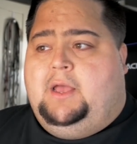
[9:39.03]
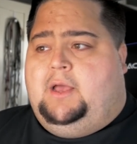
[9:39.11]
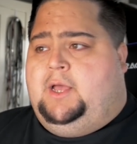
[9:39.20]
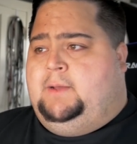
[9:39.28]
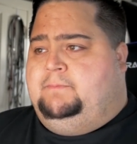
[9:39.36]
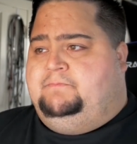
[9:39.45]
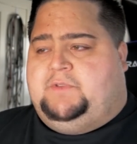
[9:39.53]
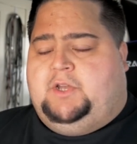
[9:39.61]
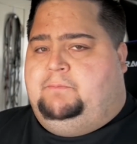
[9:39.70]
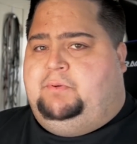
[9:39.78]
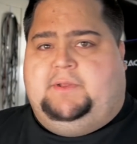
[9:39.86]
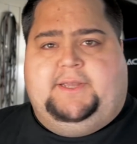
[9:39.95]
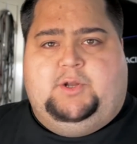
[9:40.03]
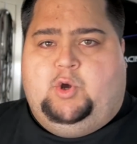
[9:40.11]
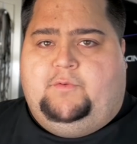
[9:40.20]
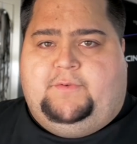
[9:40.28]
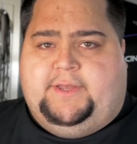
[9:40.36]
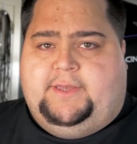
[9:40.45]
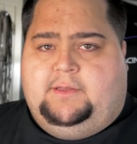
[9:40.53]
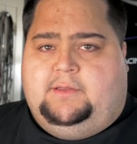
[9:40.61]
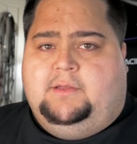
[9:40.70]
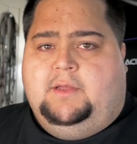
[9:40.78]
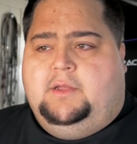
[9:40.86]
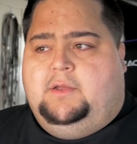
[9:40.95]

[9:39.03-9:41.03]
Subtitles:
complete overkill